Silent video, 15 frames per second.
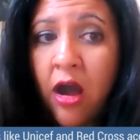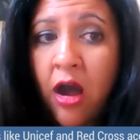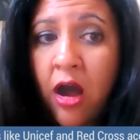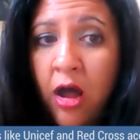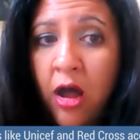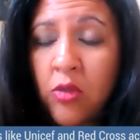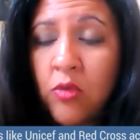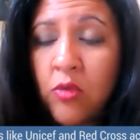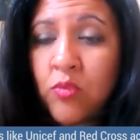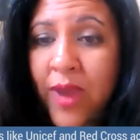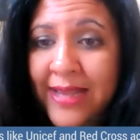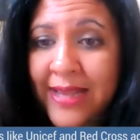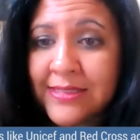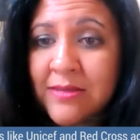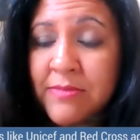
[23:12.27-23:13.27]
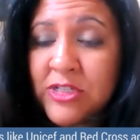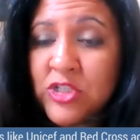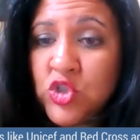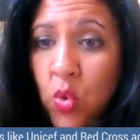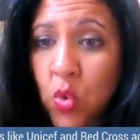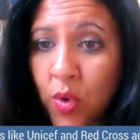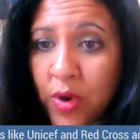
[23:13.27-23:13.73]
all raised the
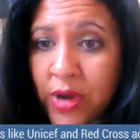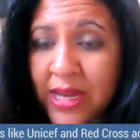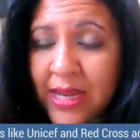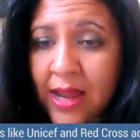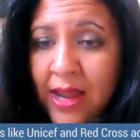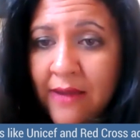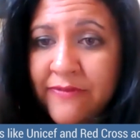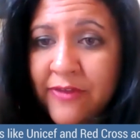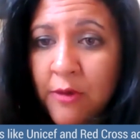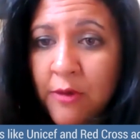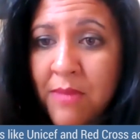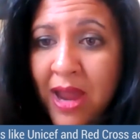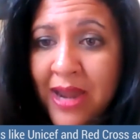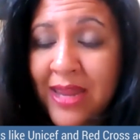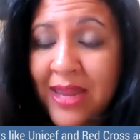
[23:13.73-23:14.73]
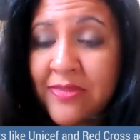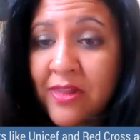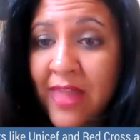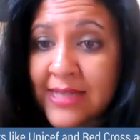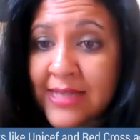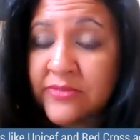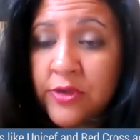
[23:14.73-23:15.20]
majority of their money in the
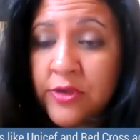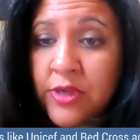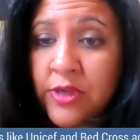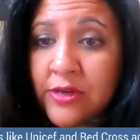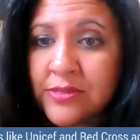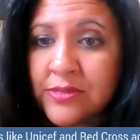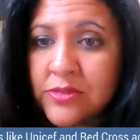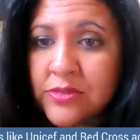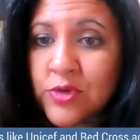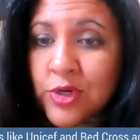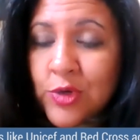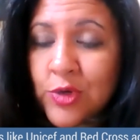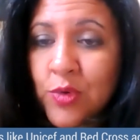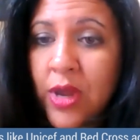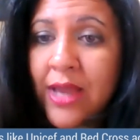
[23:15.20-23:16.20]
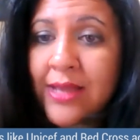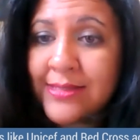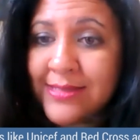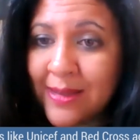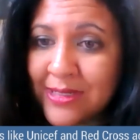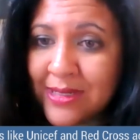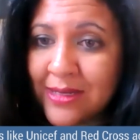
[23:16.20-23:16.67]
last few years through
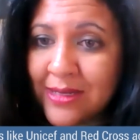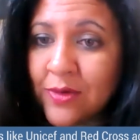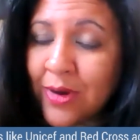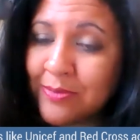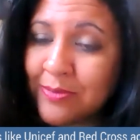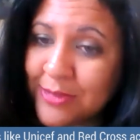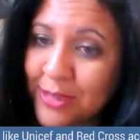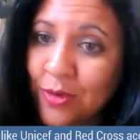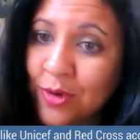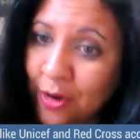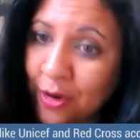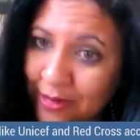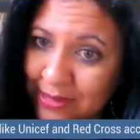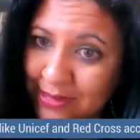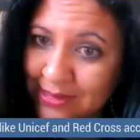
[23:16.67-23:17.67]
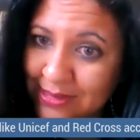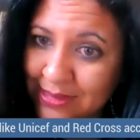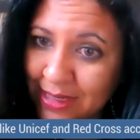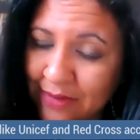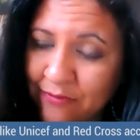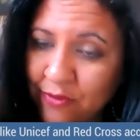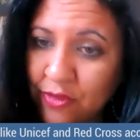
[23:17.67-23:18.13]
accepting
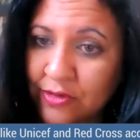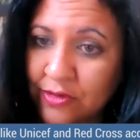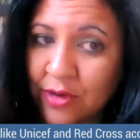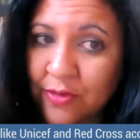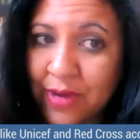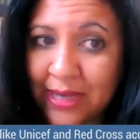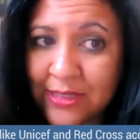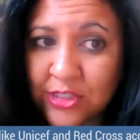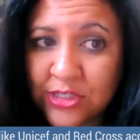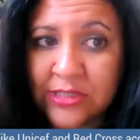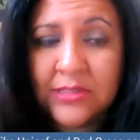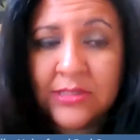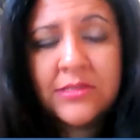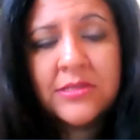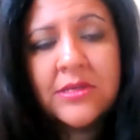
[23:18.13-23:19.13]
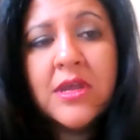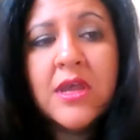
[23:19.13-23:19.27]
cryptocurrency for their donations.